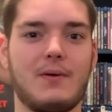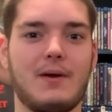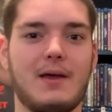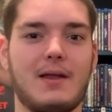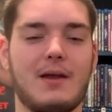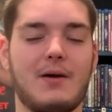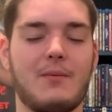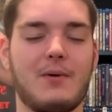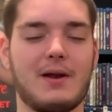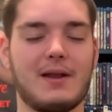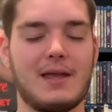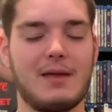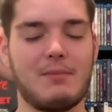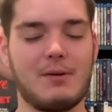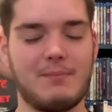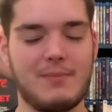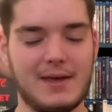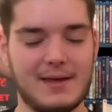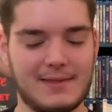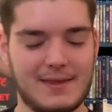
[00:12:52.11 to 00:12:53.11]
and I want to give a
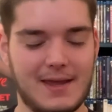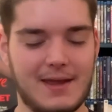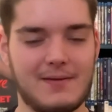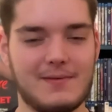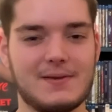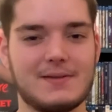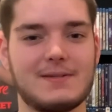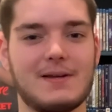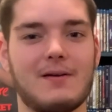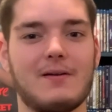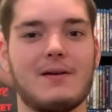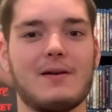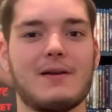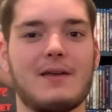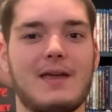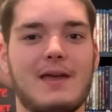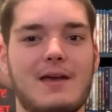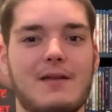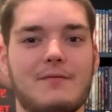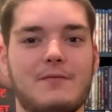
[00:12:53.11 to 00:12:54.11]
big thank you to Sarah
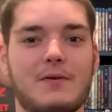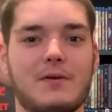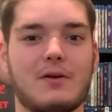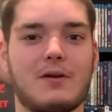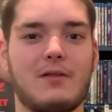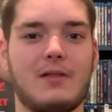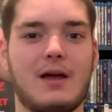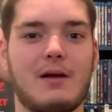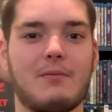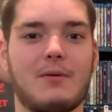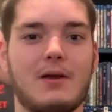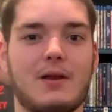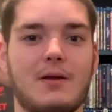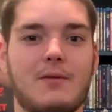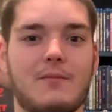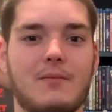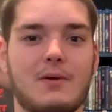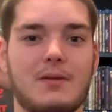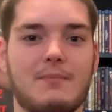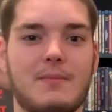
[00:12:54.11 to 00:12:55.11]
again for
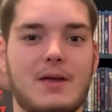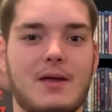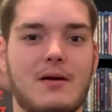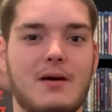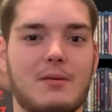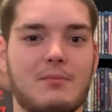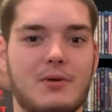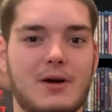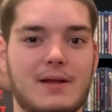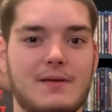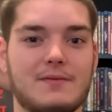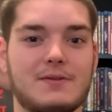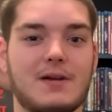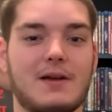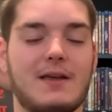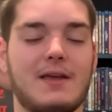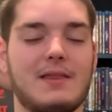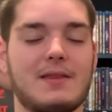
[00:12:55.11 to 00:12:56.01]
collaborating with me on Bride of Chucky.